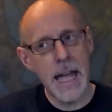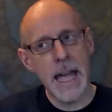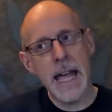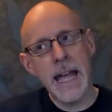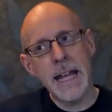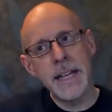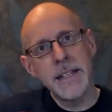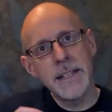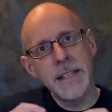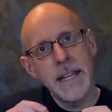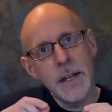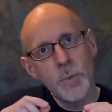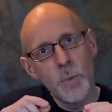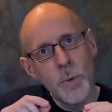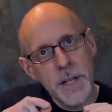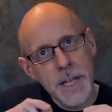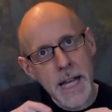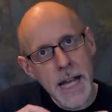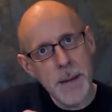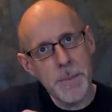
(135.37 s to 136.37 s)
And then
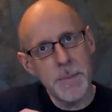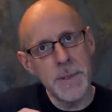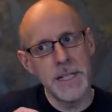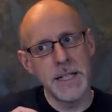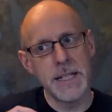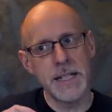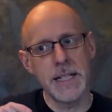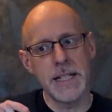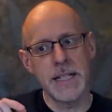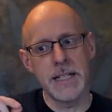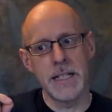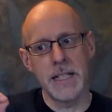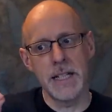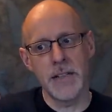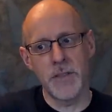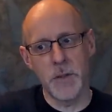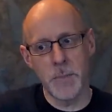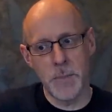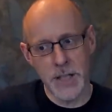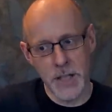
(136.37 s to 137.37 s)
what happens is that
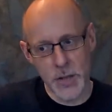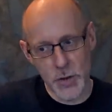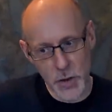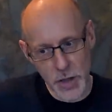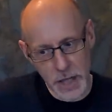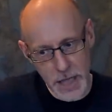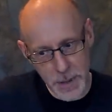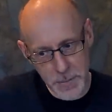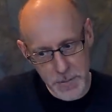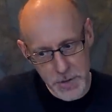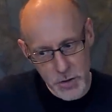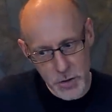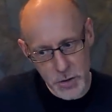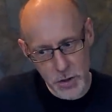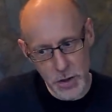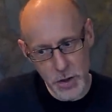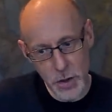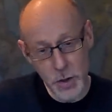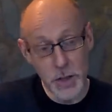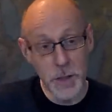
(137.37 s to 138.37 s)
if the prediction comes
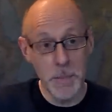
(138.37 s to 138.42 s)
true,